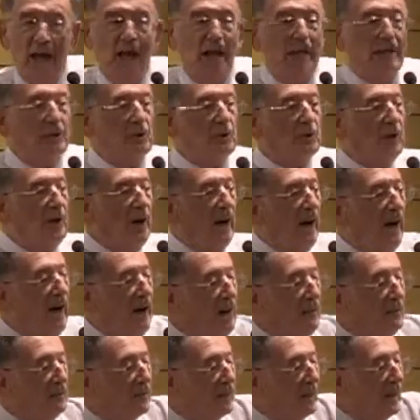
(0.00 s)
And to
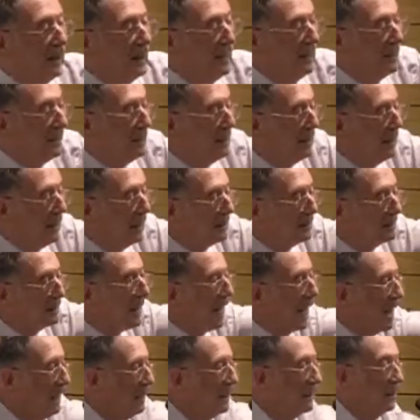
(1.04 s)
have a
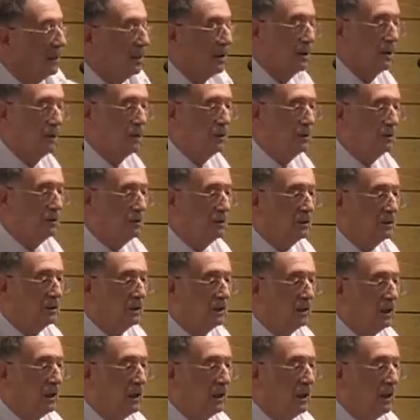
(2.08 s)
dialogue,
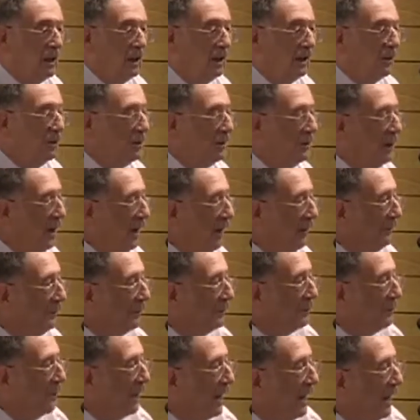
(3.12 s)
you
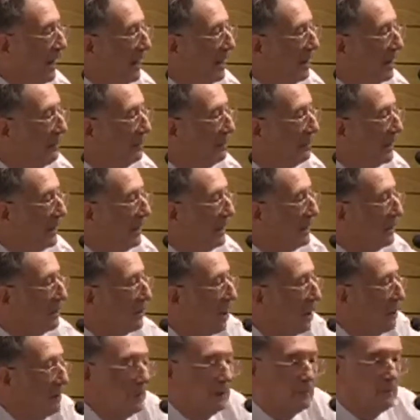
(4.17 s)
have to have a
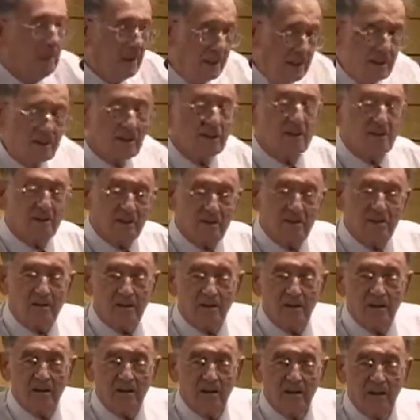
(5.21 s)
common basis.
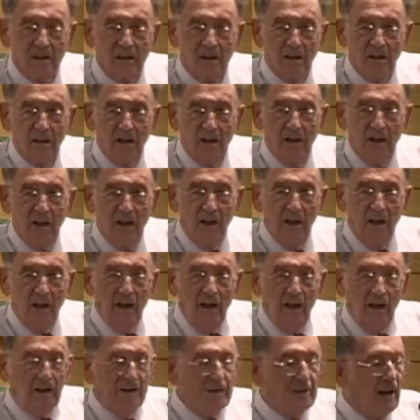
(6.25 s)

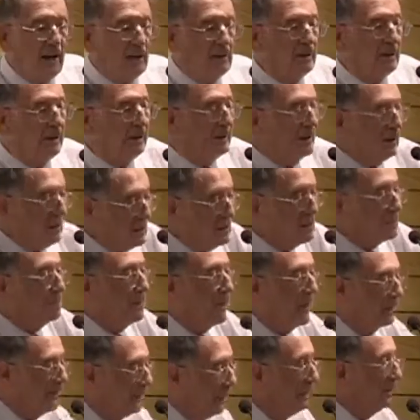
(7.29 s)
Now, in this
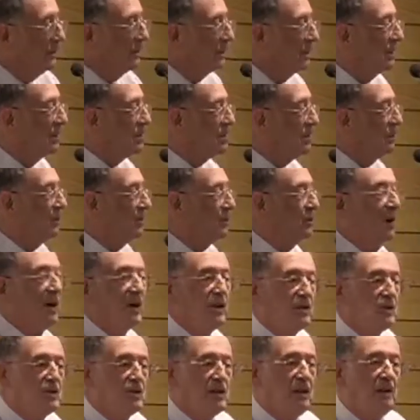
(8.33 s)
particular
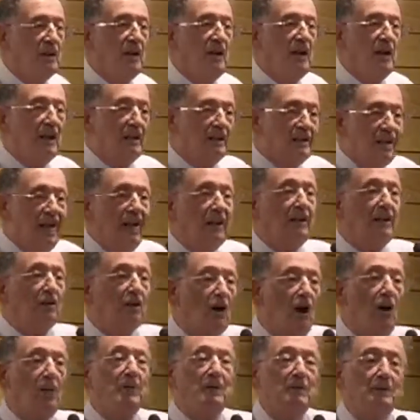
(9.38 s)
situation, that
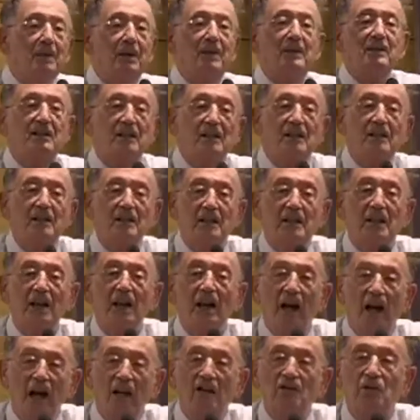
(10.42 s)
common basis
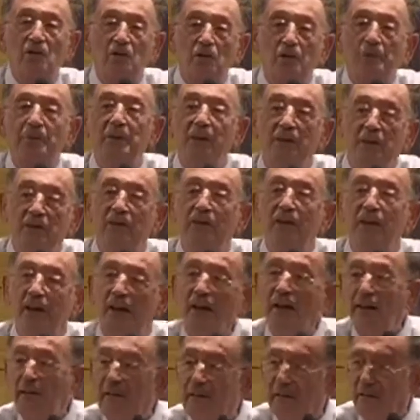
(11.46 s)
has to be
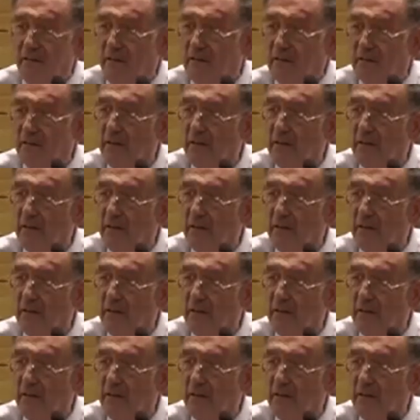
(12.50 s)
created.